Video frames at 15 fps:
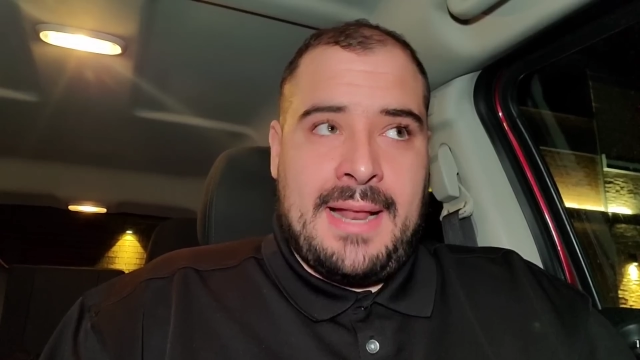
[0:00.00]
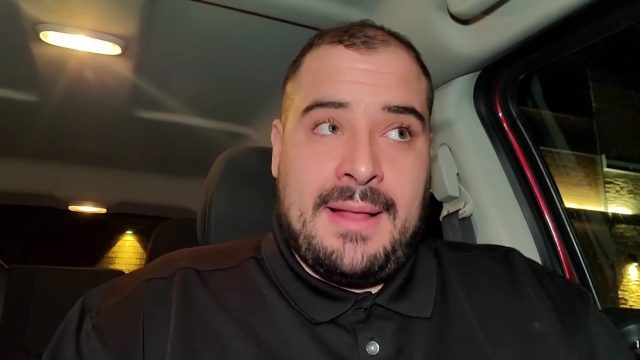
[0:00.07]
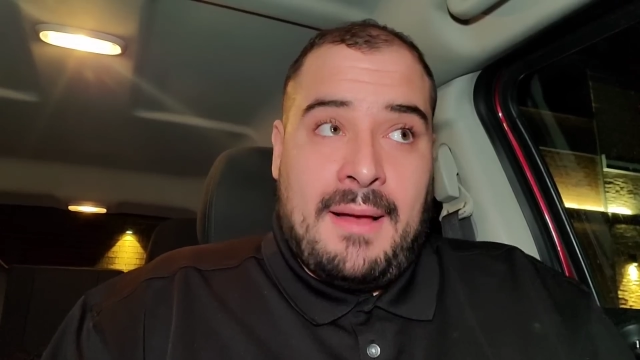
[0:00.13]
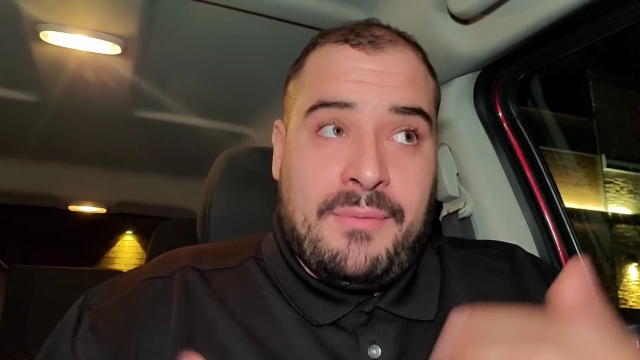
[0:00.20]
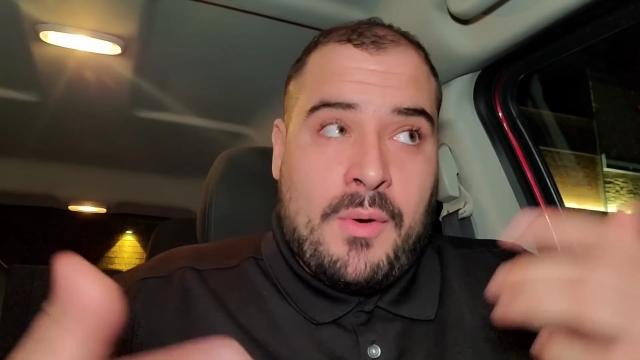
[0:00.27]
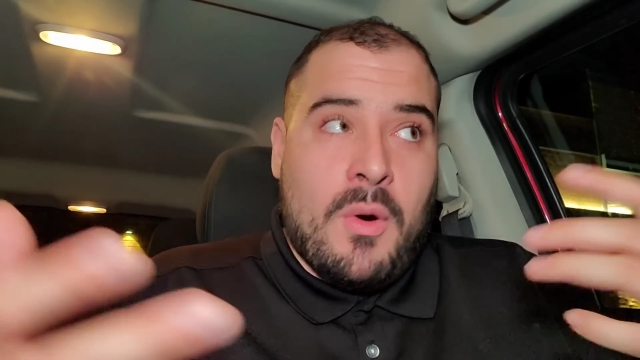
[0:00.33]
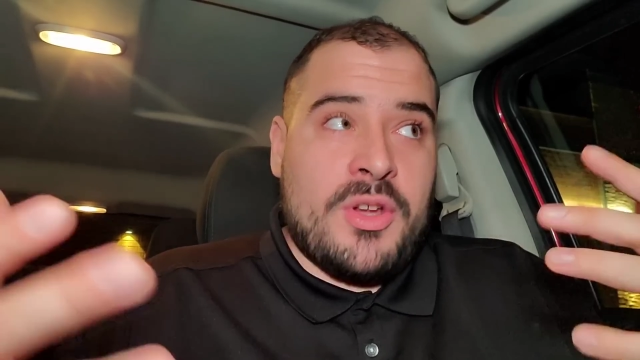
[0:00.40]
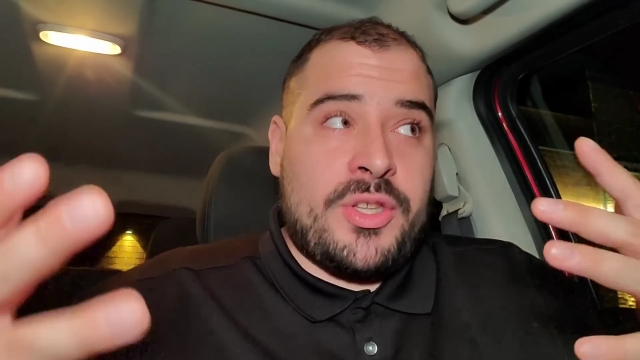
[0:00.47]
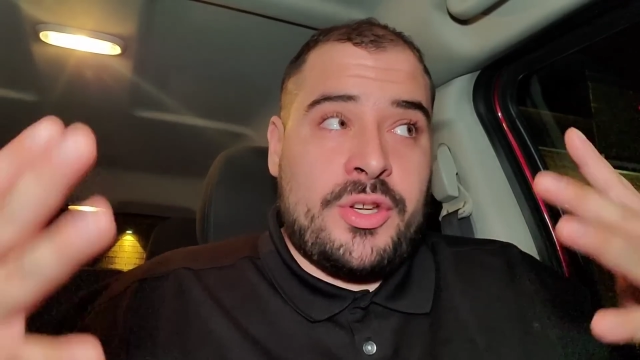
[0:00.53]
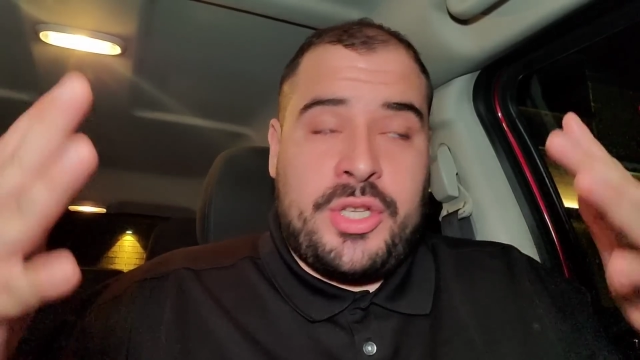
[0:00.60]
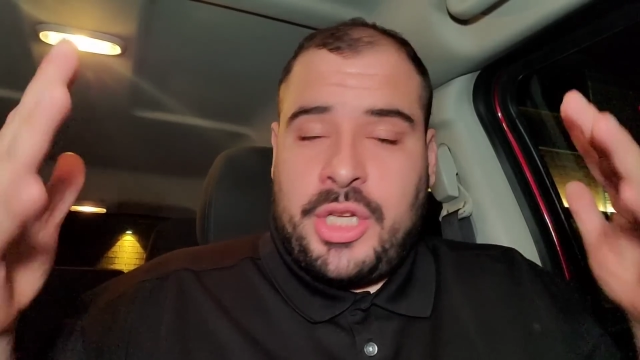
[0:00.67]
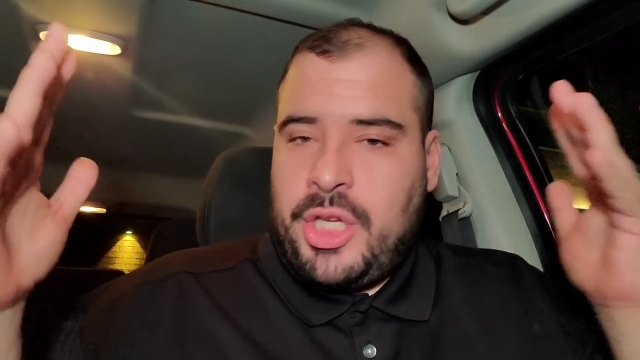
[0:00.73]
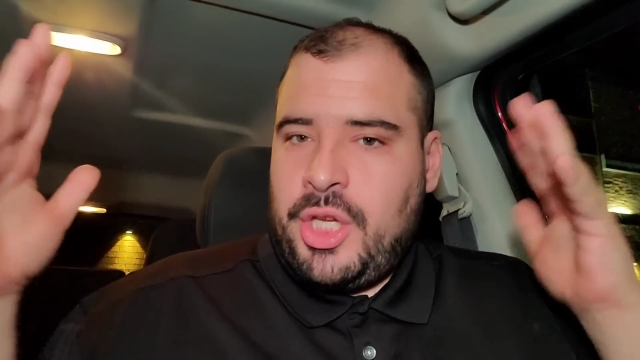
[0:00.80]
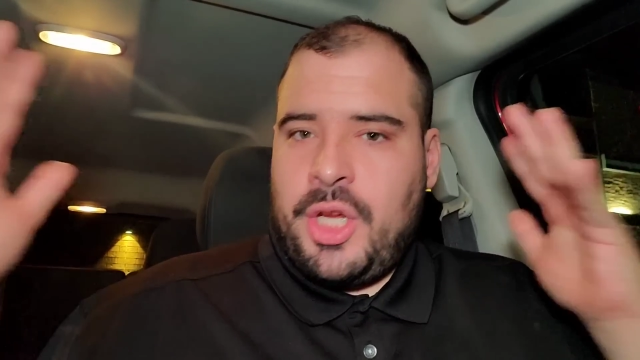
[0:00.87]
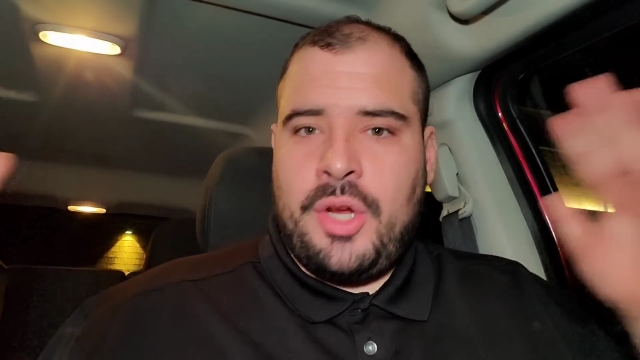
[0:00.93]
of course, there's
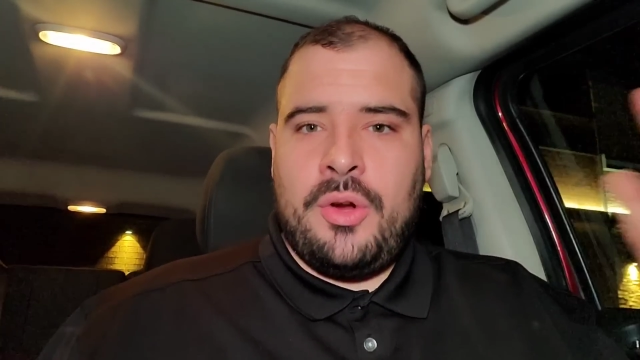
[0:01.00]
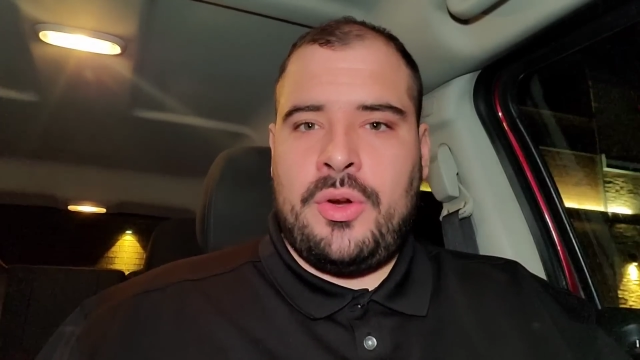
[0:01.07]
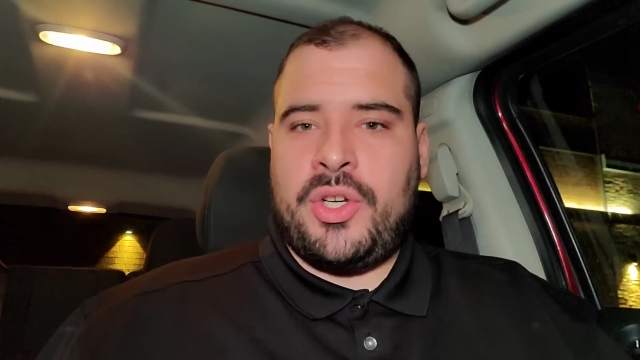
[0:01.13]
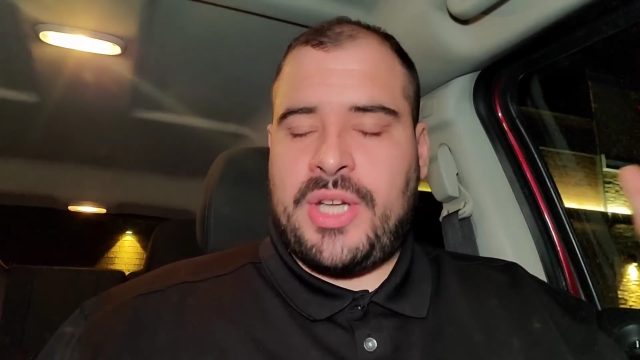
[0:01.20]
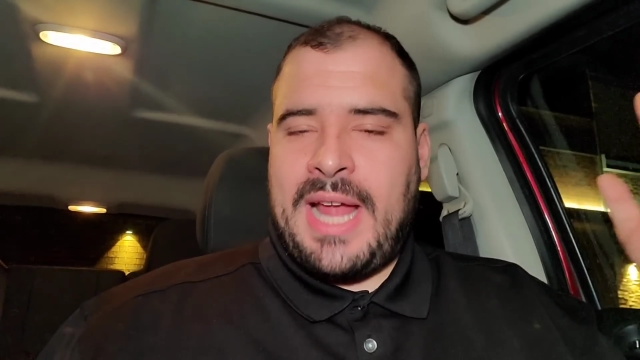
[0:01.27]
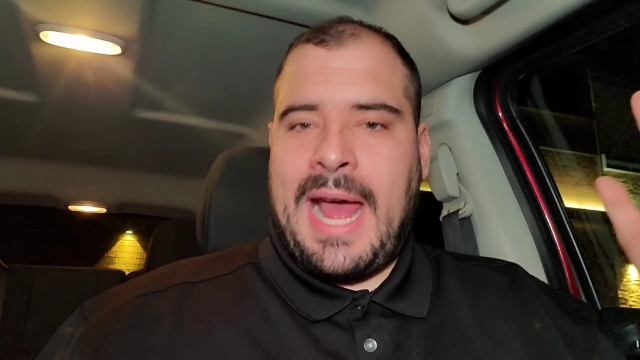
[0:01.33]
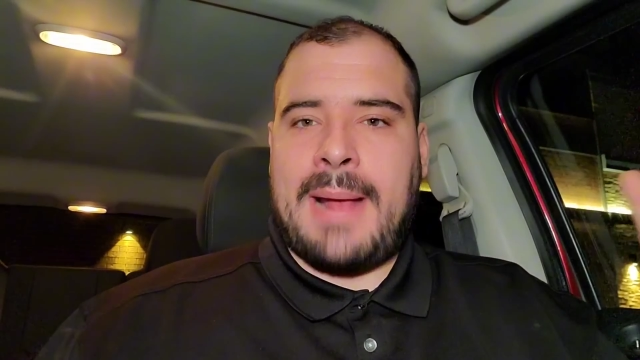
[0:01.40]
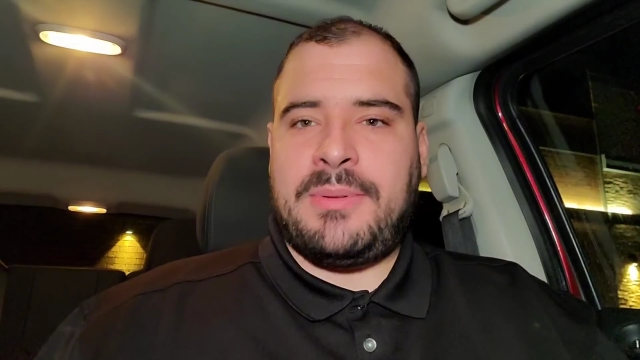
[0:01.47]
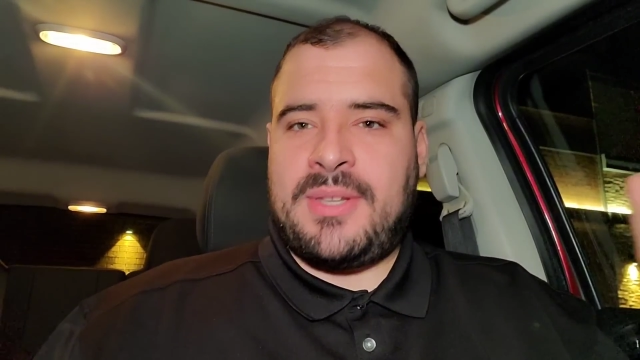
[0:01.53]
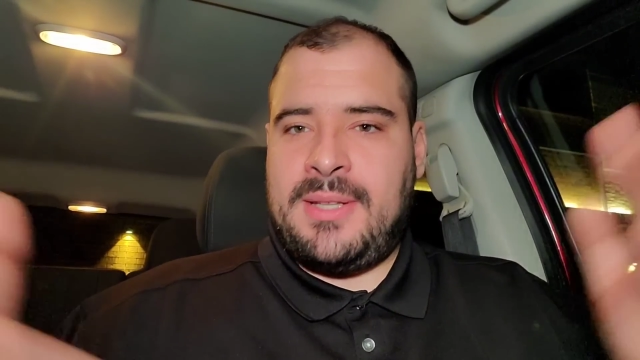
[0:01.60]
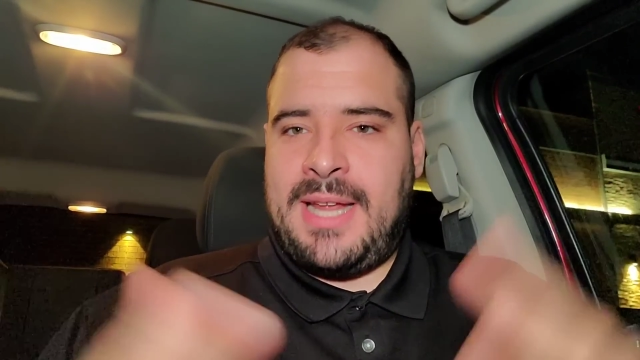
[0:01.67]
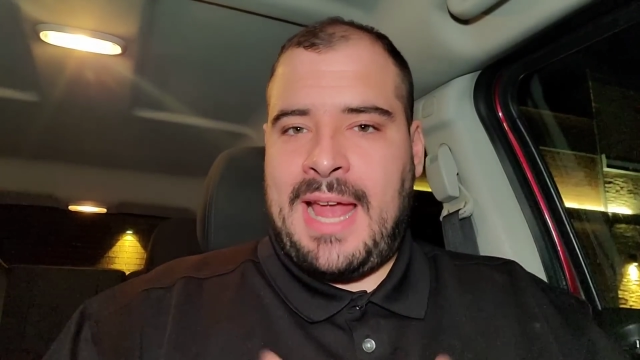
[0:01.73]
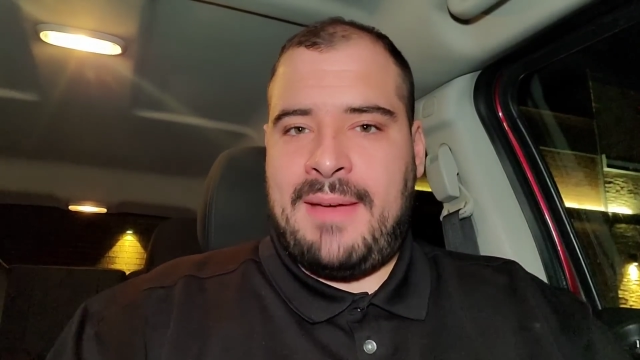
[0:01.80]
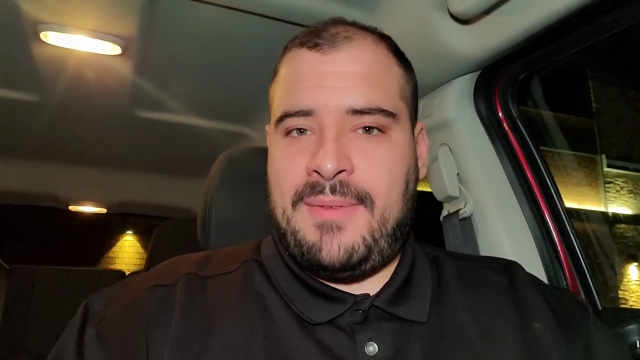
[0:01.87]
huge gaps in the